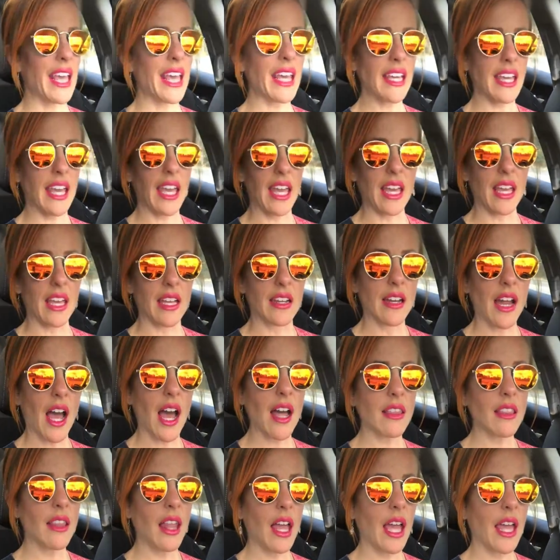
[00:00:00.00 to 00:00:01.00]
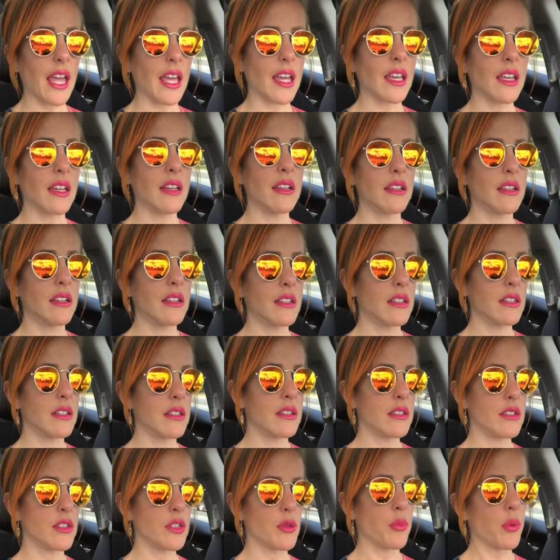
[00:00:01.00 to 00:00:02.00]
icky. Not like
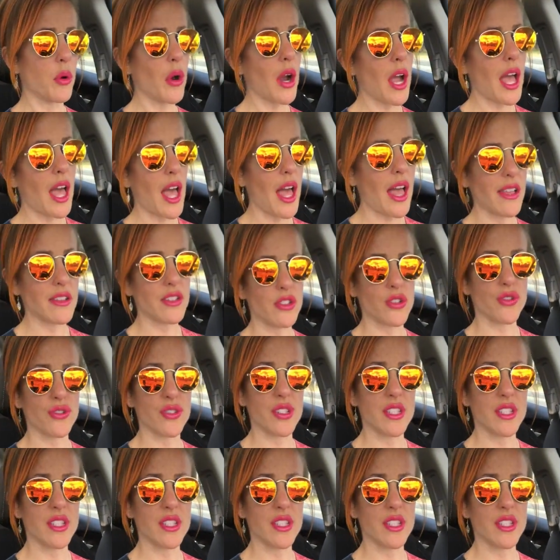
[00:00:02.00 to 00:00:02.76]
depressed or